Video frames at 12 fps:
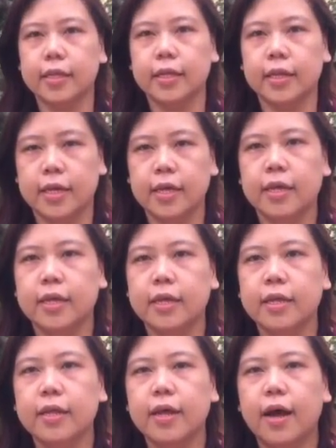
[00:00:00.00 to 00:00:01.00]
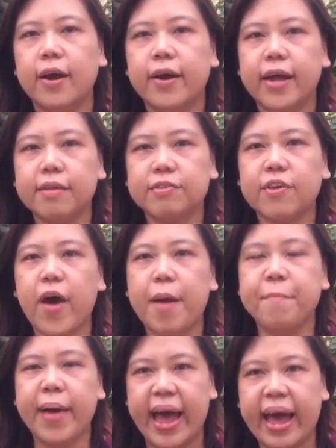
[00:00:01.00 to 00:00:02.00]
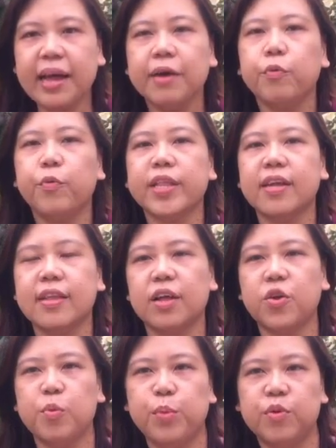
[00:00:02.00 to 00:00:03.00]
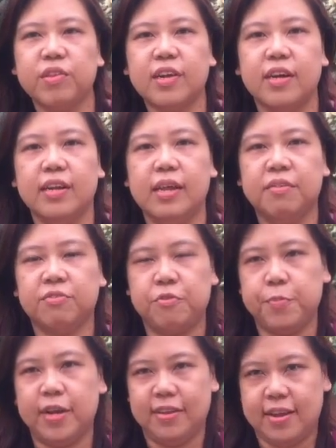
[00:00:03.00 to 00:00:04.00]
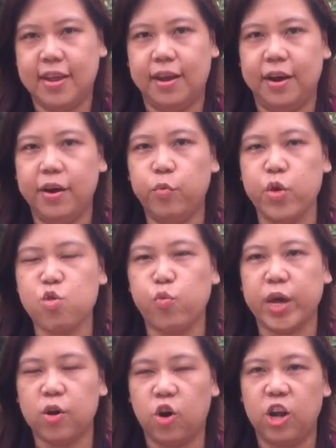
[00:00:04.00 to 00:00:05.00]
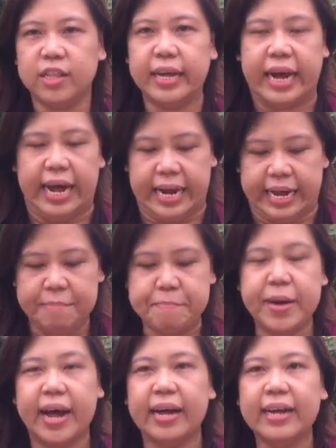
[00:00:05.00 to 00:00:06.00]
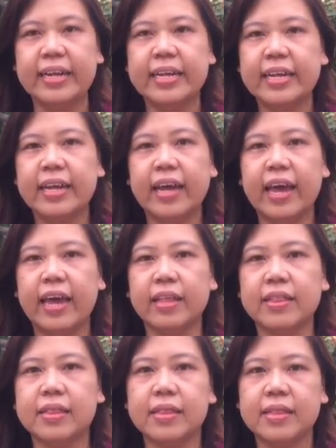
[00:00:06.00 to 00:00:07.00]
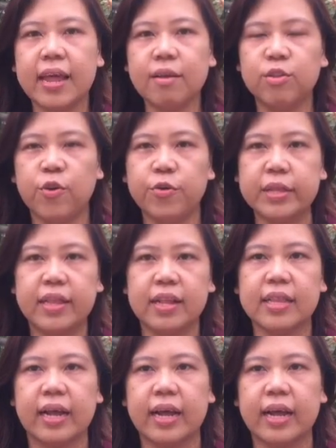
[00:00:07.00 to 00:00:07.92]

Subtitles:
first. Alright, so I'm back with another musical instrument here, which we call the Karrimba. And take note that the